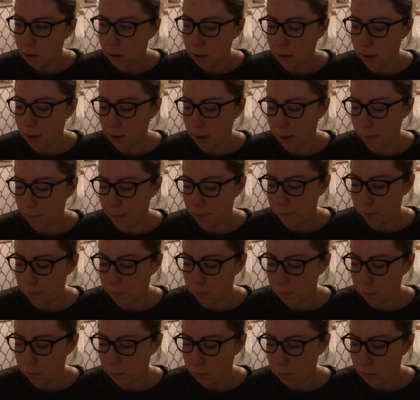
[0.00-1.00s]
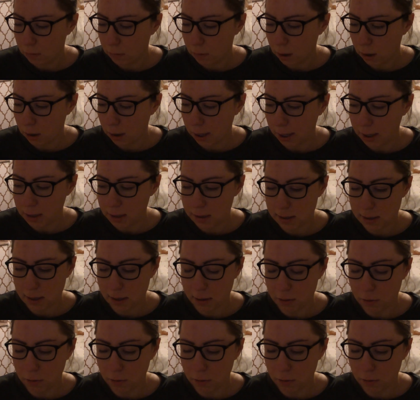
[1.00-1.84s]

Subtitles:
Like I said,